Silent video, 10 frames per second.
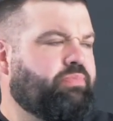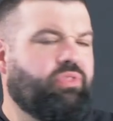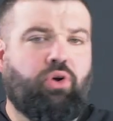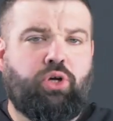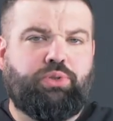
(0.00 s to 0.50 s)

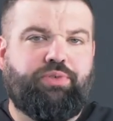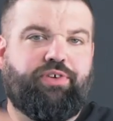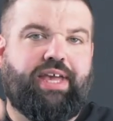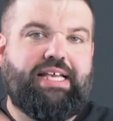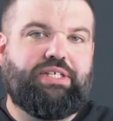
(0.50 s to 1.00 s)
nerds would have
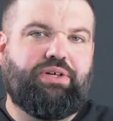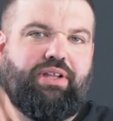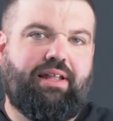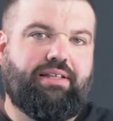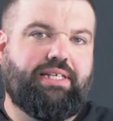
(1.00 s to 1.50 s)
their keys
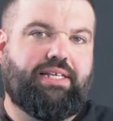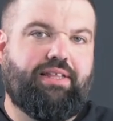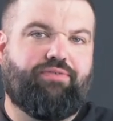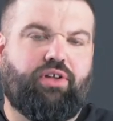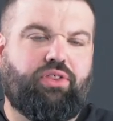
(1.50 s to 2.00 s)
on, and it's like
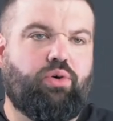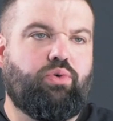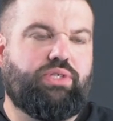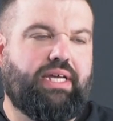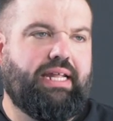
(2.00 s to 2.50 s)
they've got
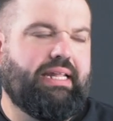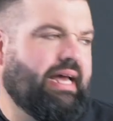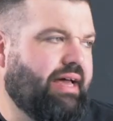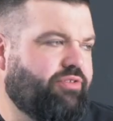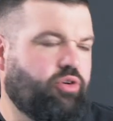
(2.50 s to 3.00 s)
those, and then they
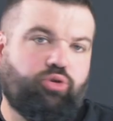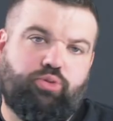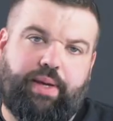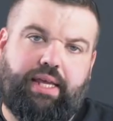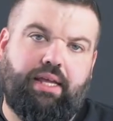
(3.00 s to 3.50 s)
have you know
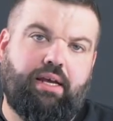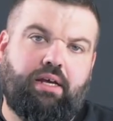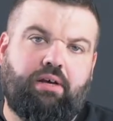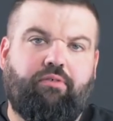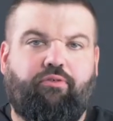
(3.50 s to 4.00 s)
those wee
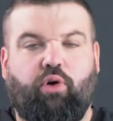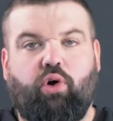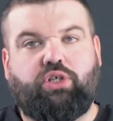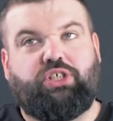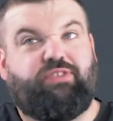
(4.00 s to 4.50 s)

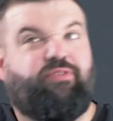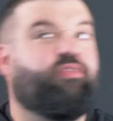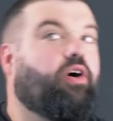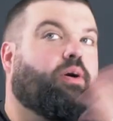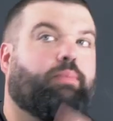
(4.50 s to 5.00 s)
frogs you just
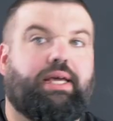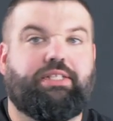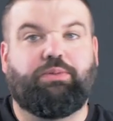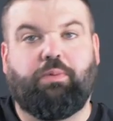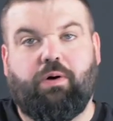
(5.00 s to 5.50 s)
fuck up
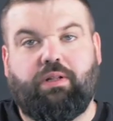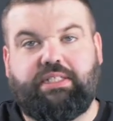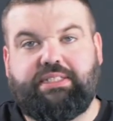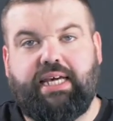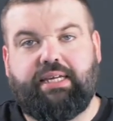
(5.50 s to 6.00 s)
against the wall and
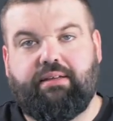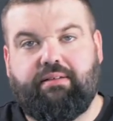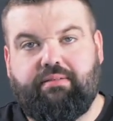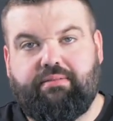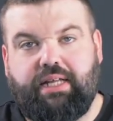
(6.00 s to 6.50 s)
they stick
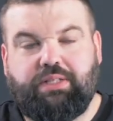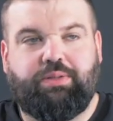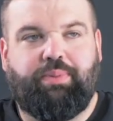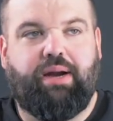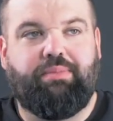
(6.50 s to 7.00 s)
that's
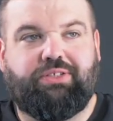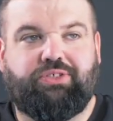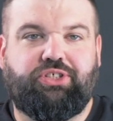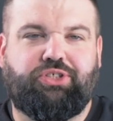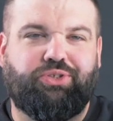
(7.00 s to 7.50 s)
what the
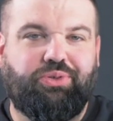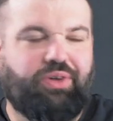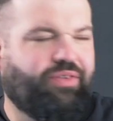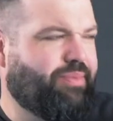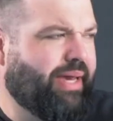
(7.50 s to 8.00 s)
paramilitary just
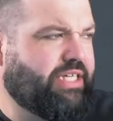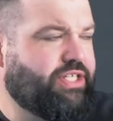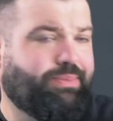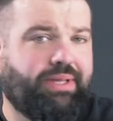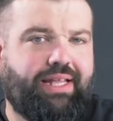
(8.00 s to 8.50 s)
stroked off the back of a
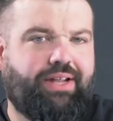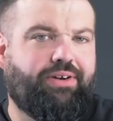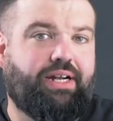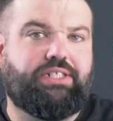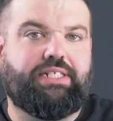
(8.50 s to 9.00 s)
shipping container
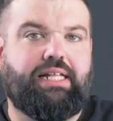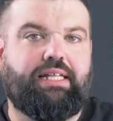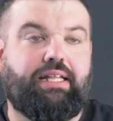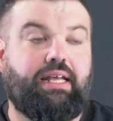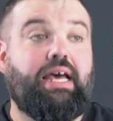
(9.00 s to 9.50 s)
and they're selling
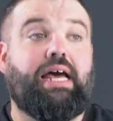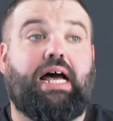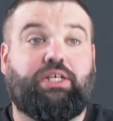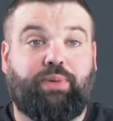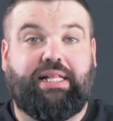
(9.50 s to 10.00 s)
that
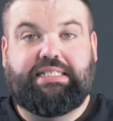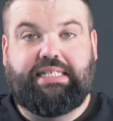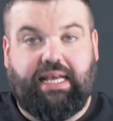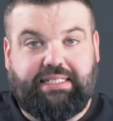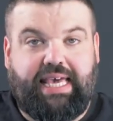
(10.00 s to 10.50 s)
as well as,
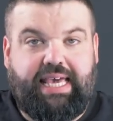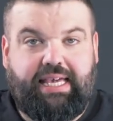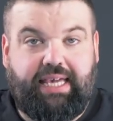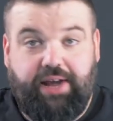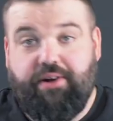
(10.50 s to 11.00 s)
as
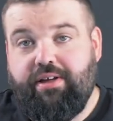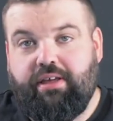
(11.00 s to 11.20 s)
gay gear